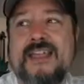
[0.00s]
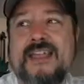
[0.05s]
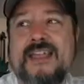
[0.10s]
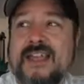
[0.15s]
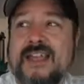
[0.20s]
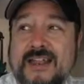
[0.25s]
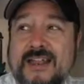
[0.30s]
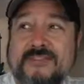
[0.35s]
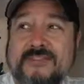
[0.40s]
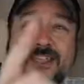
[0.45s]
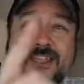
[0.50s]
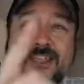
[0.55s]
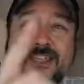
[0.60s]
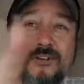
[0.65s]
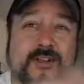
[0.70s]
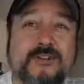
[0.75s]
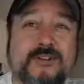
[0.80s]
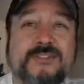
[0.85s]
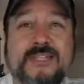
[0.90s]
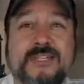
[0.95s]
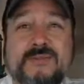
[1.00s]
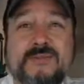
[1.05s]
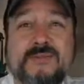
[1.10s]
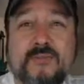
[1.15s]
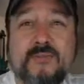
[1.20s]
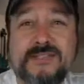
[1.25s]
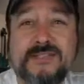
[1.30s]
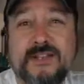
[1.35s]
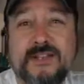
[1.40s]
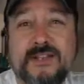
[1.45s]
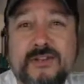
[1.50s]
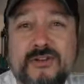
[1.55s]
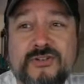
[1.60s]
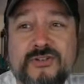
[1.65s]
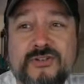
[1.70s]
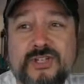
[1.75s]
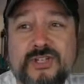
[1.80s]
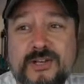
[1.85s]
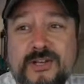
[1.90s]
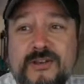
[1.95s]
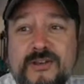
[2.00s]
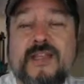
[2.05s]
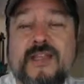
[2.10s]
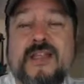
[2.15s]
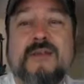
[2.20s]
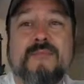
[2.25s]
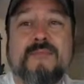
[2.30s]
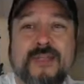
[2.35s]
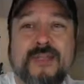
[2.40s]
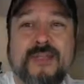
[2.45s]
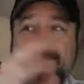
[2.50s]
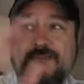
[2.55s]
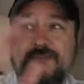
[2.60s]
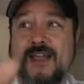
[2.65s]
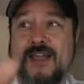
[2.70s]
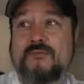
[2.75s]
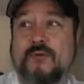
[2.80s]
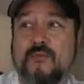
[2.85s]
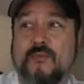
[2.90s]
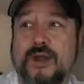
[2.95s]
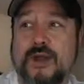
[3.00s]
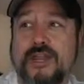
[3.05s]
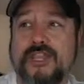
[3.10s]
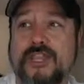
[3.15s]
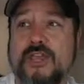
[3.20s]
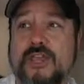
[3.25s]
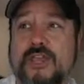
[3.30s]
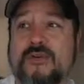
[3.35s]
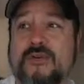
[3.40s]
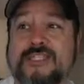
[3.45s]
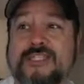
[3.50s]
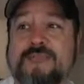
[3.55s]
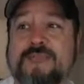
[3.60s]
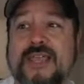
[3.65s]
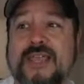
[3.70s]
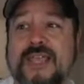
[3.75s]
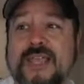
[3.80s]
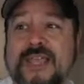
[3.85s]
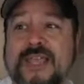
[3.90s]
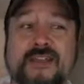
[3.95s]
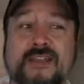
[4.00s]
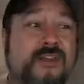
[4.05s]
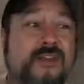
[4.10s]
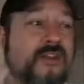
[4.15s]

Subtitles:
And I think you're losing some resolution by the fact we're running USB